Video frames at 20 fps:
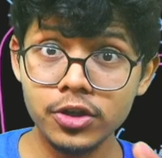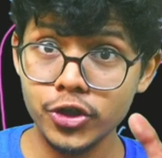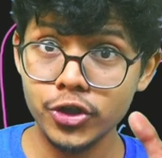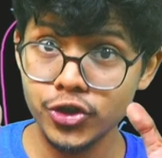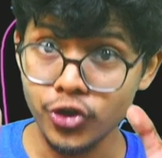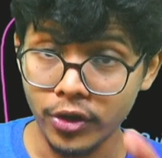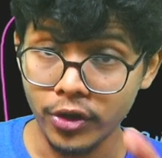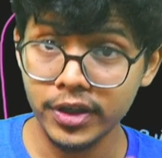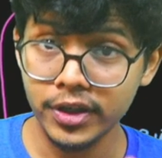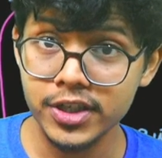
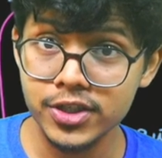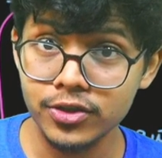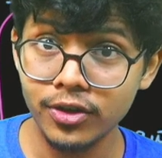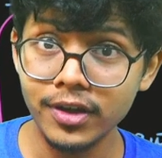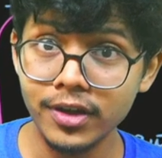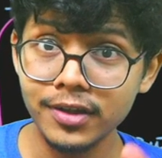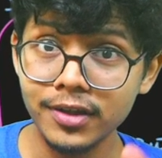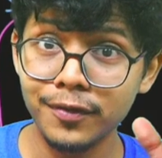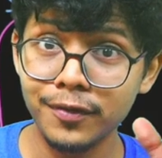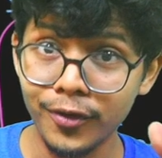join the
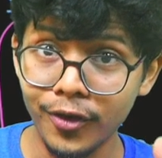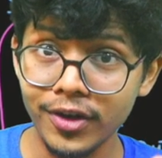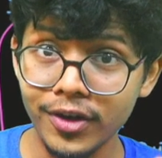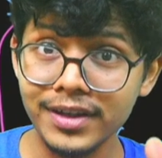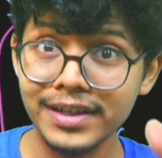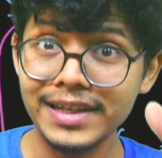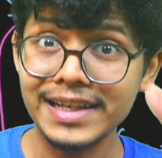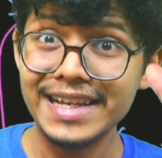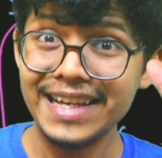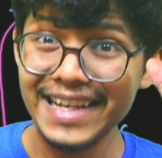Discord for
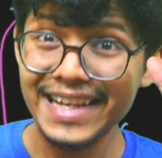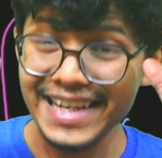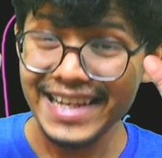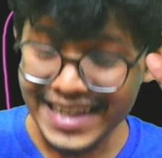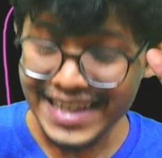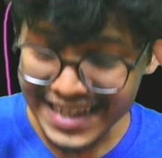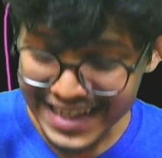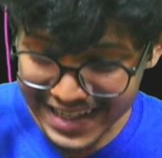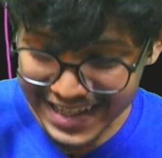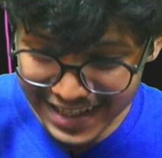
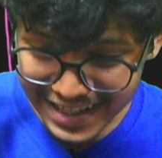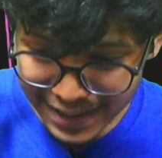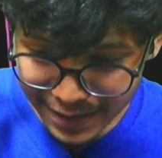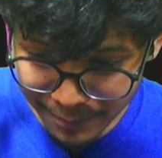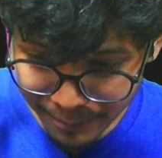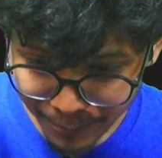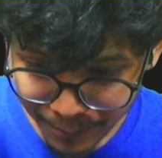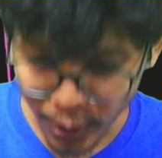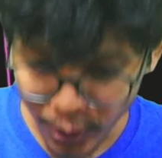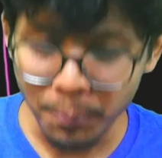
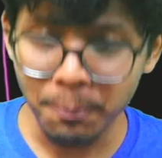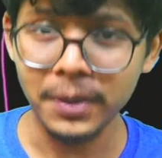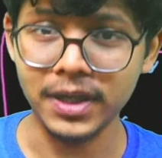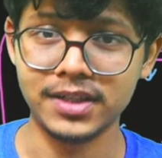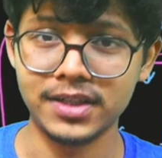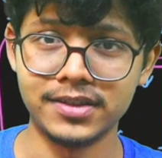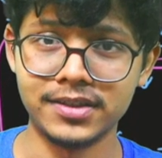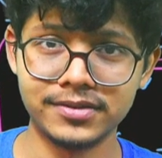proper